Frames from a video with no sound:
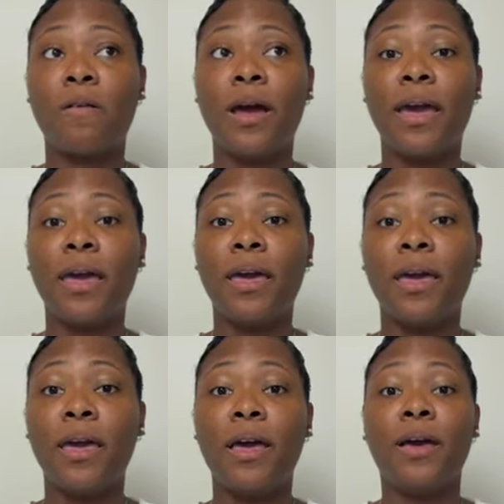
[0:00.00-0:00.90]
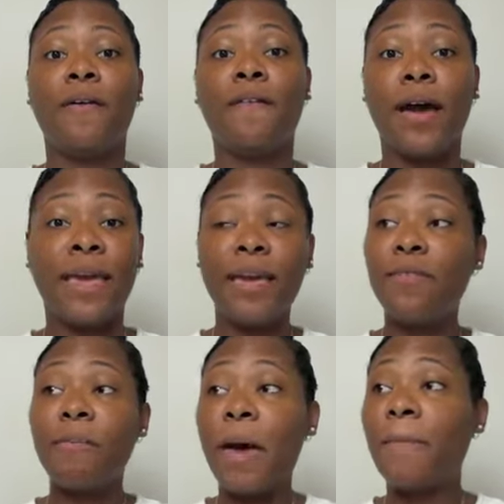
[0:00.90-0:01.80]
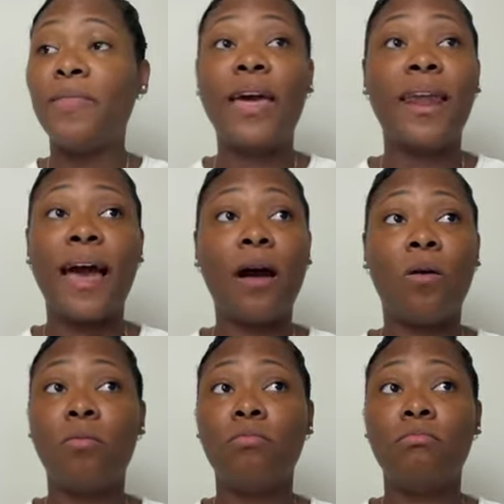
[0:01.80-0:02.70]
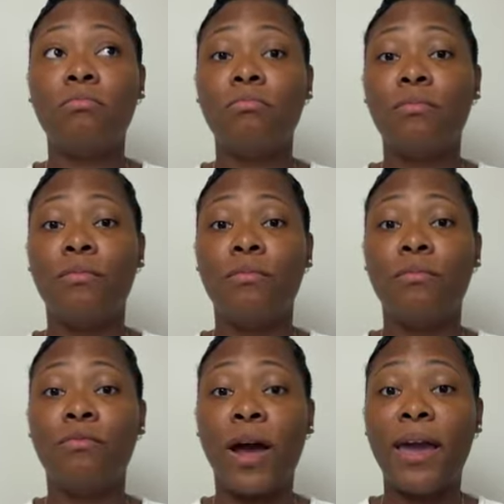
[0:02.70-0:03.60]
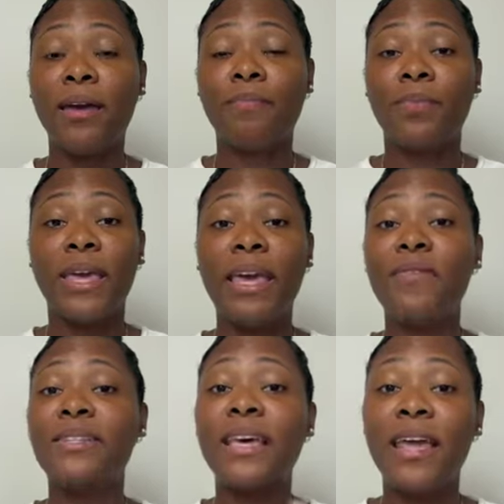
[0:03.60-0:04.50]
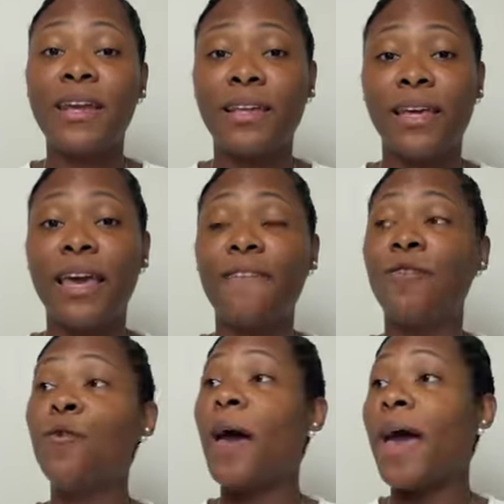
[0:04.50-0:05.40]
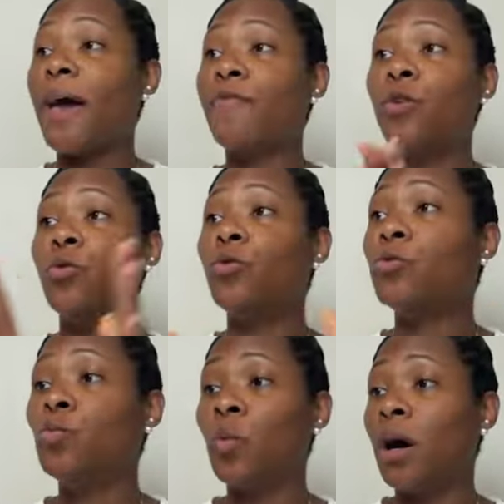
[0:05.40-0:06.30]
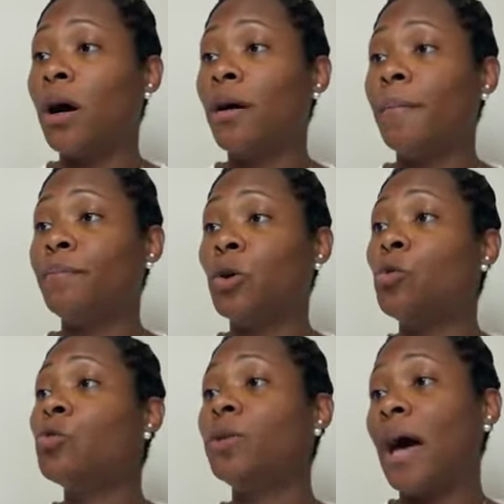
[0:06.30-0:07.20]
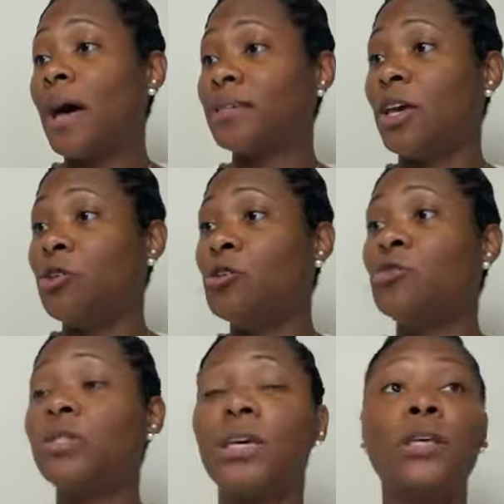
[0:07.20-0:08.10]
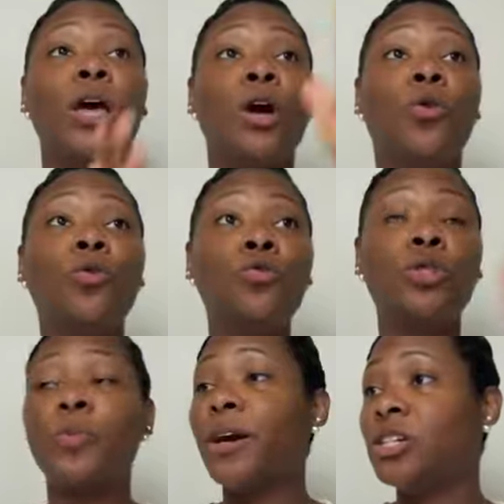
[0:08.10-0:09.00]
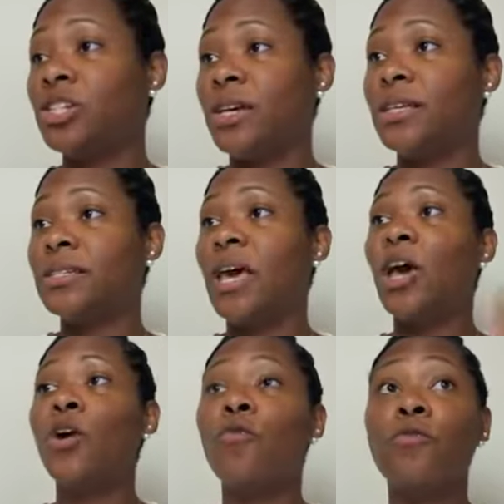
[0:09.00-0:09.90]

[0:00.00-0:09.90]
All right. Even mapping that out, right? Even technically, if you have Google Docs and you're using Google spreadsheets,